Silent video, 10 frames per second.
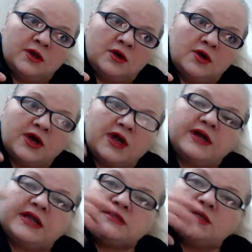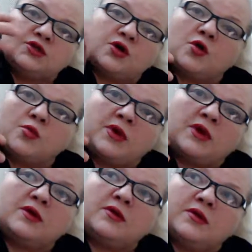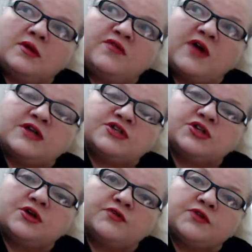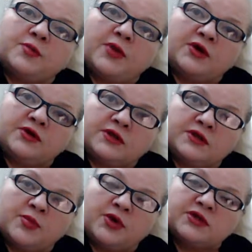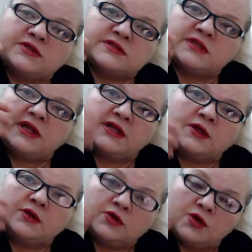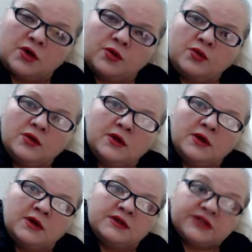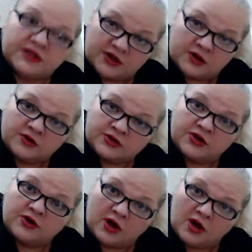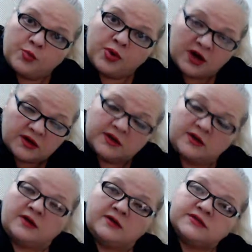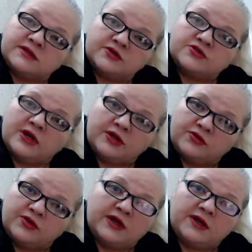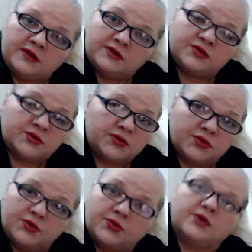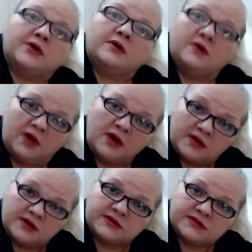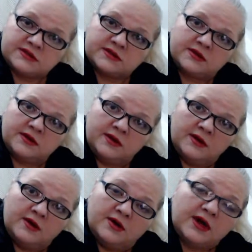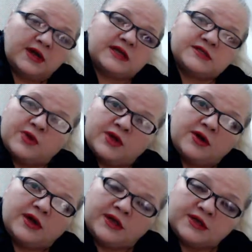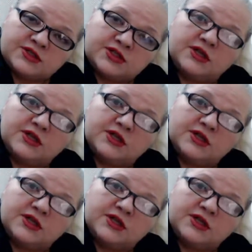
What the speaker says: Okay, and that's a normal function of the body. The body is letting you know that there are particles that are trying to get into your lungs. Okay, that's why you get itchy.